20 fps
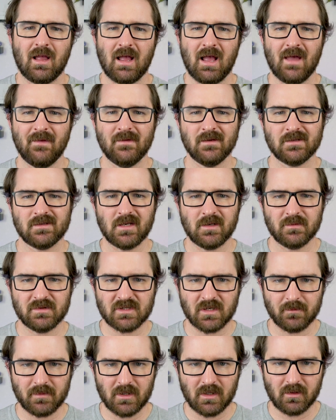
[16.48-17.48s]
And this seems
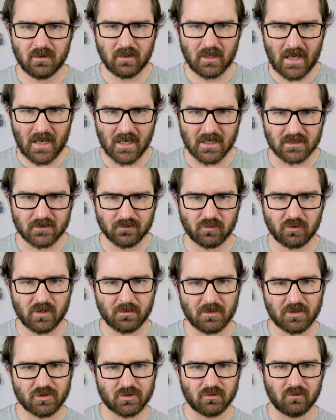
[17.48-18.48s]
to be the case pretty
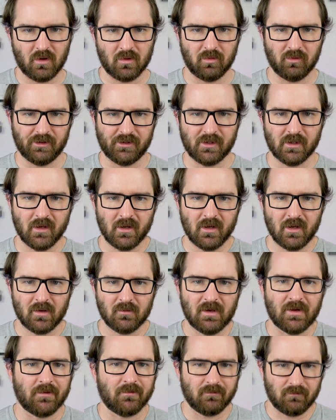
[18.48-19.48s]
much globally,
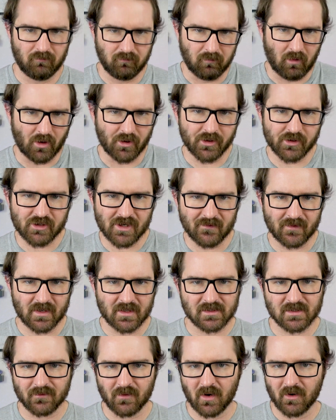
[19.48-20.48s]
with large
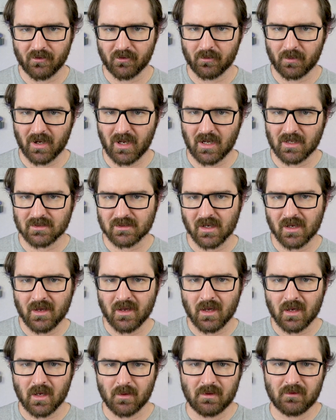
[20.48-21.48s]
evidence of arthropods
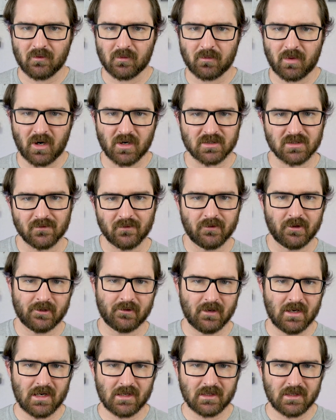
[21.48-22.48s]
coming from parts of the
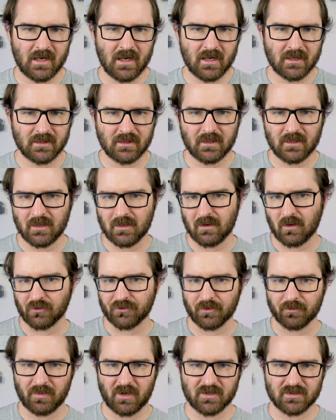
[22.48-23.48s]
Grand Canyon and
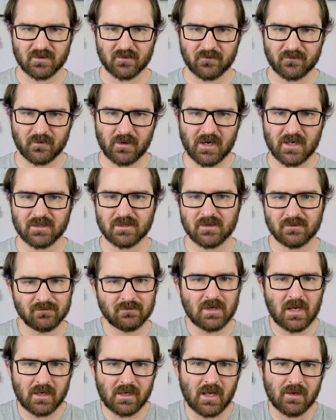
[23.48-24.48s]
also parts of France,
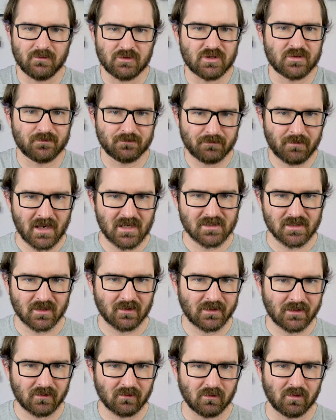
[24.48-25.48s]
and again, just
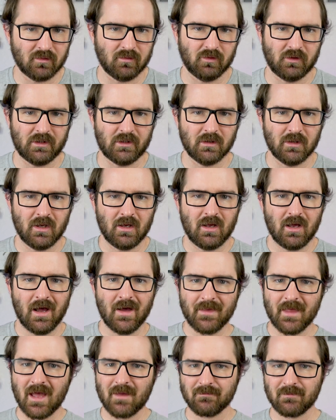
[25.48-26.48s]
basically globally.
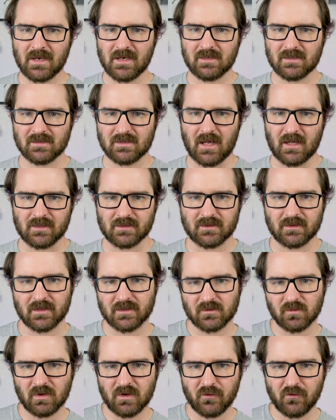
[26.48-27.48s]
And that makes sense.
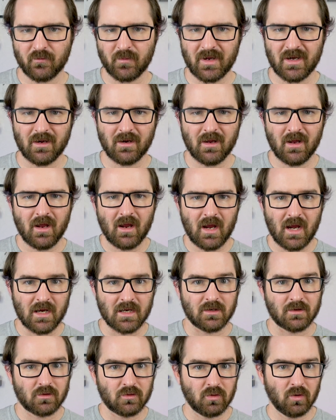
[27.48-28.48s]
This would have been
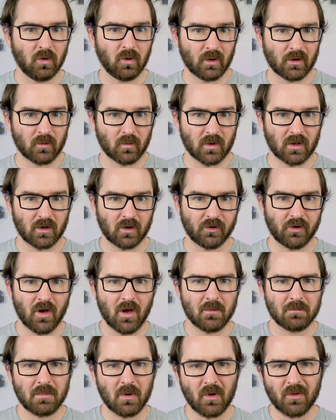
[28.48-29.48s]
a cooler world,
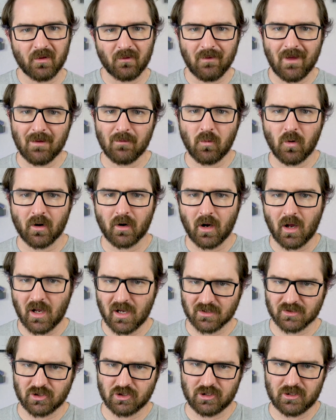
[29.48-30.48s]
but with a lot more
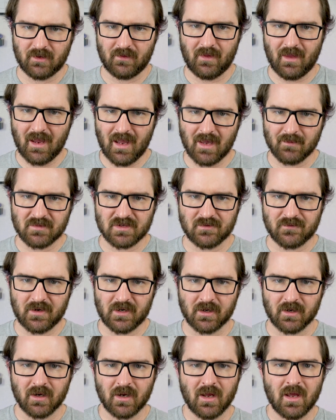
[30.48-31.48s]
oxygen in the
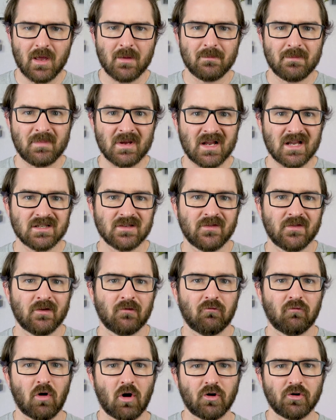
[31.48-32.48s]
atmosphere because of the
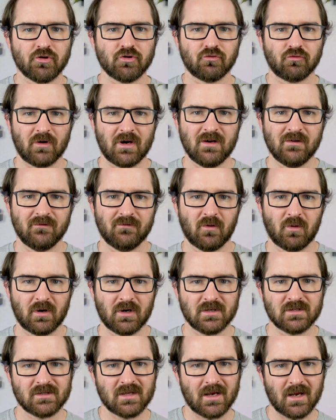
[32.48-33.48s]
large
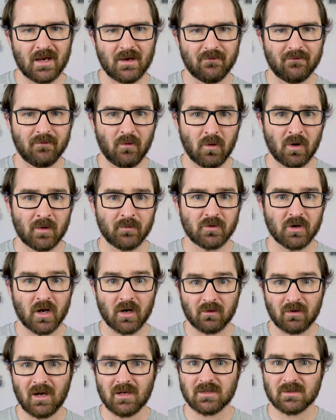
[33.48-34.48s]
rainforests that had formed
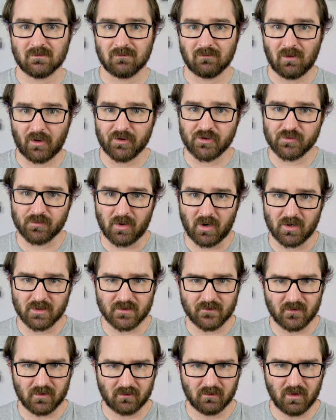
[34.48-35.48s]
across large parts
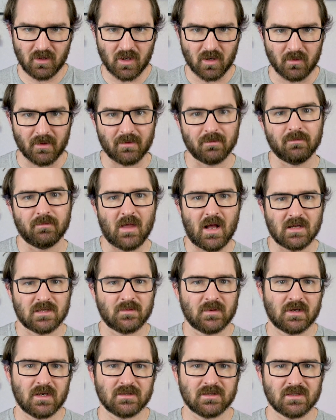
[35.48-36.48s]
of the globe. And that's
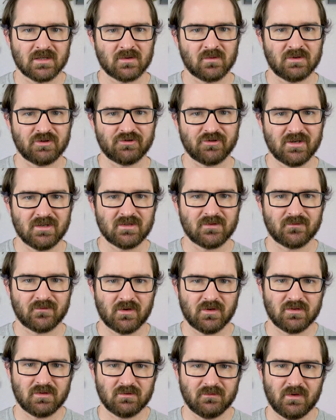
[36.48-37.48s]
because this is when trees
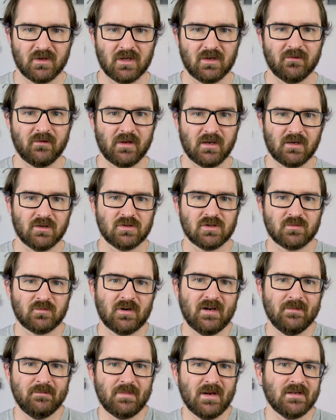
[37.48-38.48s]
first evolved, they could
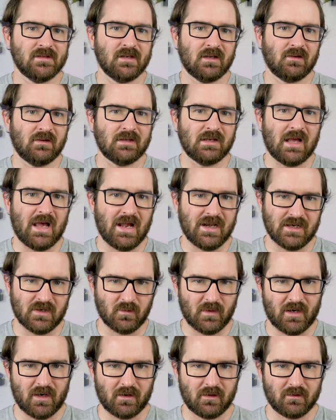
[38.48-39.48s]
spread basically
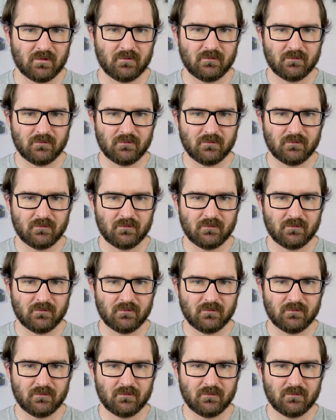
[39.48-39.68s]
anywhere.